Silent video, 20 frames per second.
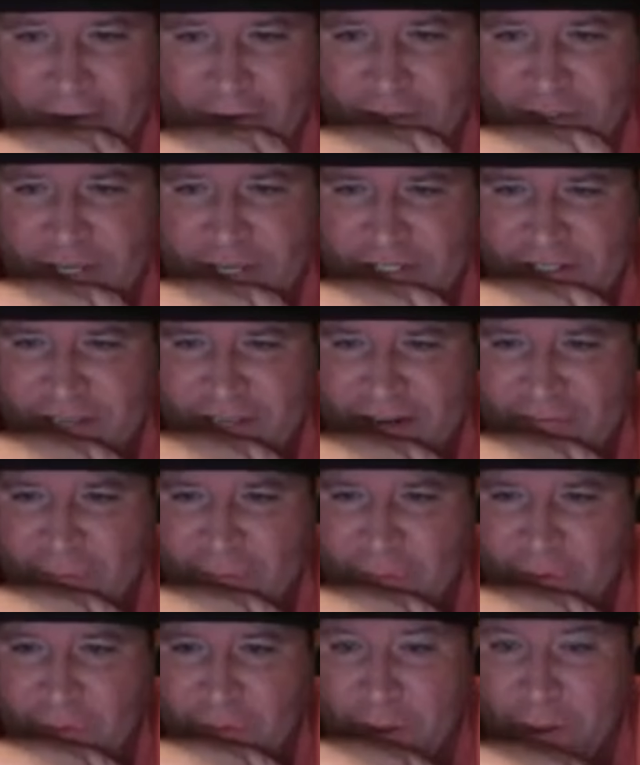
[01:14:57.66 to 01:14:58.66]
says, get
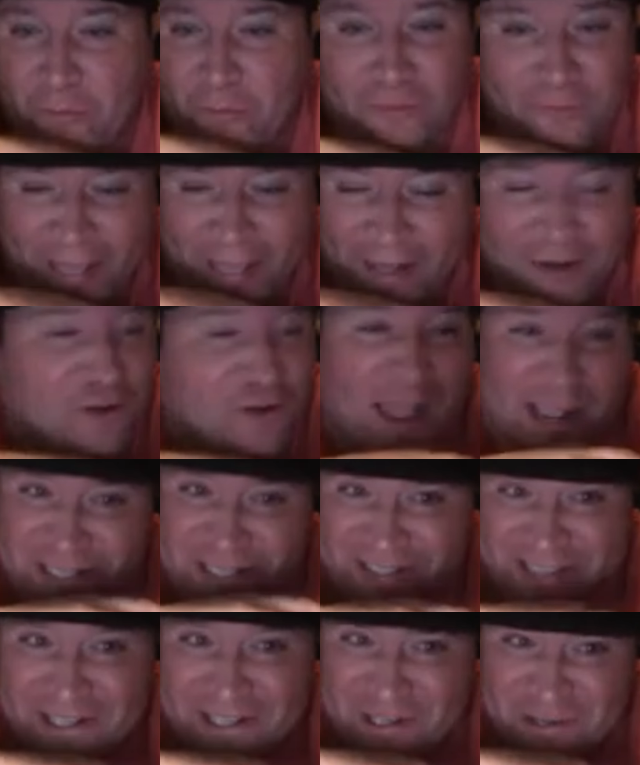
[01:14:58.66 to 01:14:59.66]
everyone in the pit. Well, Lantern, I
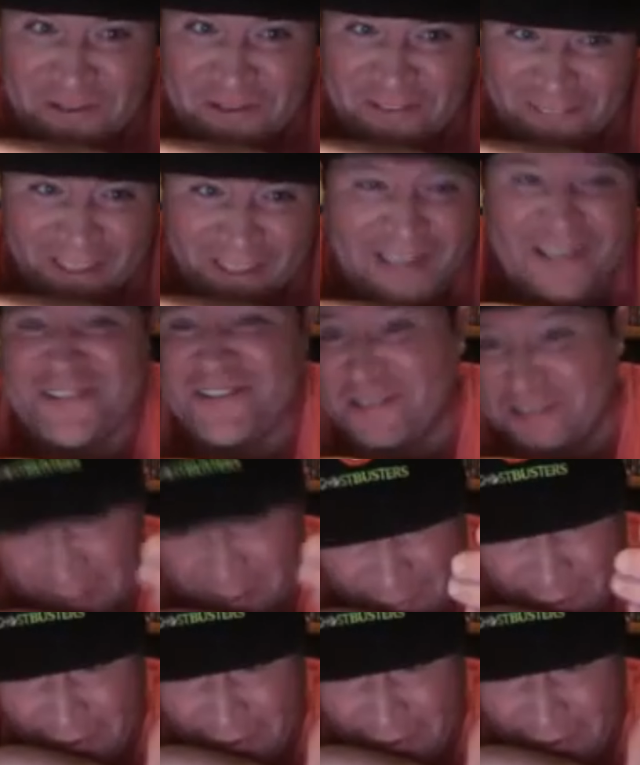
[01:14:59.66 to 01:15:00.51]
sent you the link, so come on